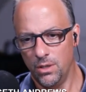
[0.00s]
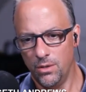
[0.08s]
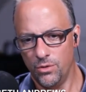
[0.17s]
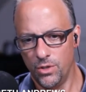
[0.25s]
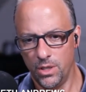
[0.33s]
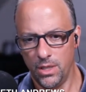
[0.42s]

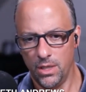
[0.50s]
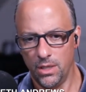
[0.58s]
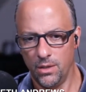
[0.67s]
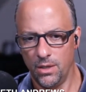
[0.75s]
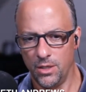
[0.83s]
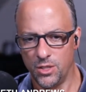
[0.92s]
the
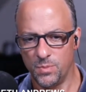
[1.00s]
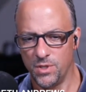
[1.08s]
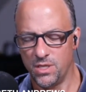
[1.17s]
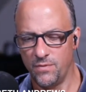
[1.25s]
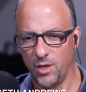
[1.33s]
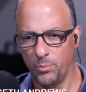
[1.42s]
uh, a
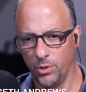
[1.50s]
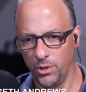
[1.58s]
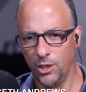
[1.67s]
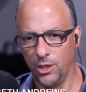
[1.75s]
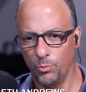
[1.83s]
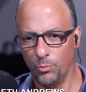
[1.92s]
specific
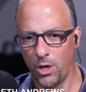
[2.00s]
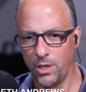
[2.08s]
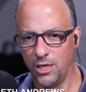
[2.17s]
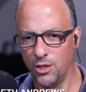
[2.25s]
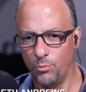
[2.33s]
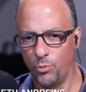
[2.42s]
political
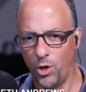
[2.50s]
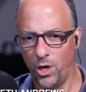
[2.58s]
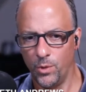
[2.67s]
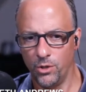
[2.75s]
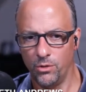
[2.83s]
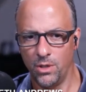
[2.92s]
party to the point
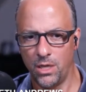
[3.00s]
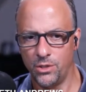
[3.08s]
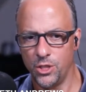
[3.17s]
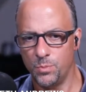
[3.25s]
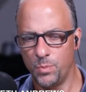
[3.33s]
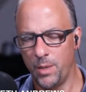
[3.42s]
where they're not
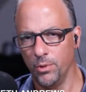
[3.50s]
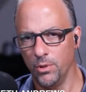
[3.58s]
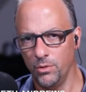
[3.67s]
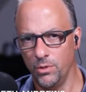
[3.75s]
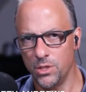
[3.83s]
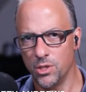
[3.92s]
just people
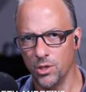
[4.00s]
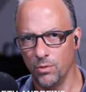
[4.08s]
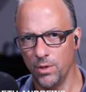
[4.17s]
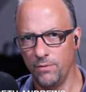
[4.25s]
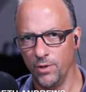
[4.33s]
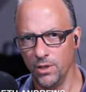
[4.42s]
who
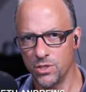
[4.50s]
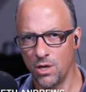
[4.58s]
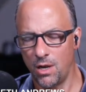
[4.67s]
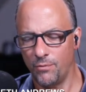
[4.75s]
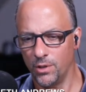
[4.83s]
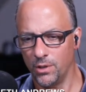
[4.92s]
disagree
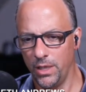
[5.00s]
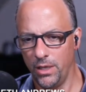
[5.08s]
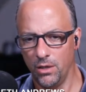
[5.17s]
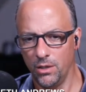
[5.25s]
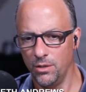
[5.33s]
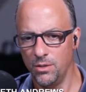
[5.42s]
philosophically
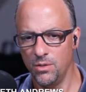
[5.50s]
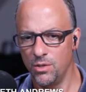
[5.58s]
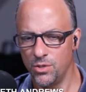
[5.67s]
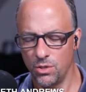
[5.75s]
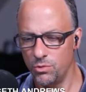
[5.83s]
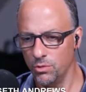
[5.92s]
on
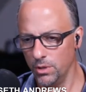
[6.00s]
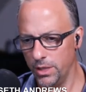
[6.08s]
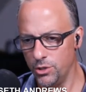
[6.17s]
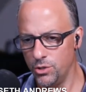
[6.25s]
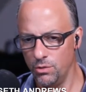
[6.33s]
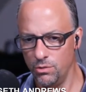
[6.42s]
social
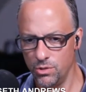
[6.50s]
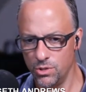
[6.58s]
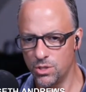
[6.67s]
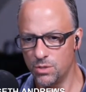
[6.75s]
issues,